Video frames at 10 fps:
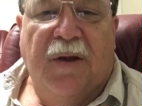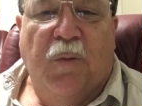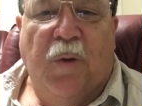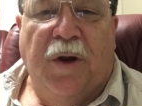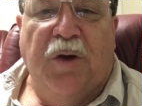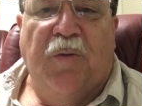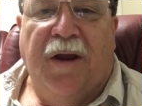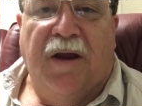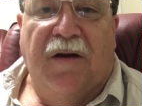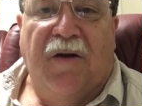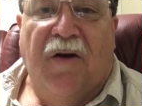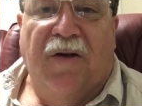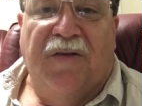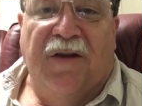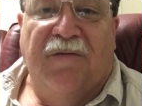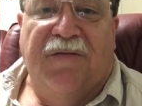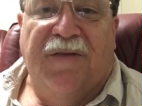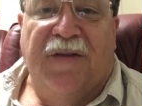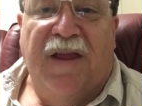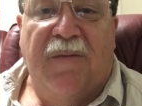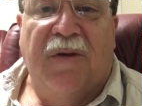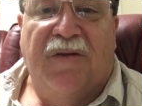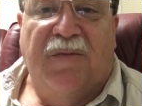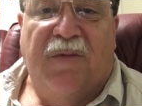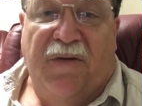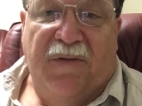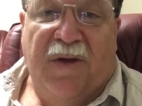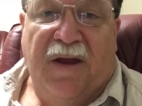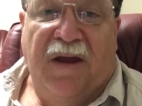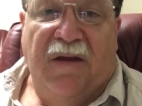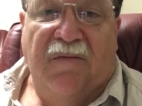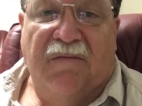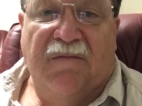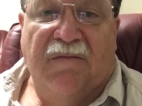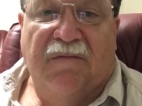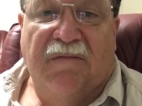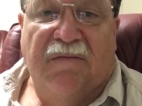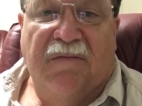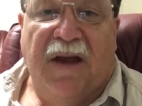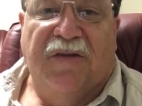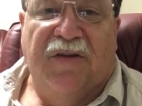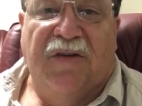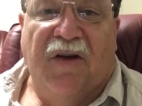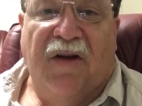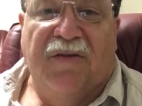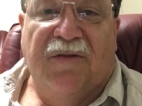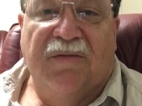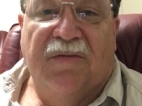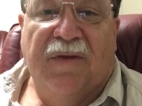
when you recognise that for them it's a profit-making exercise.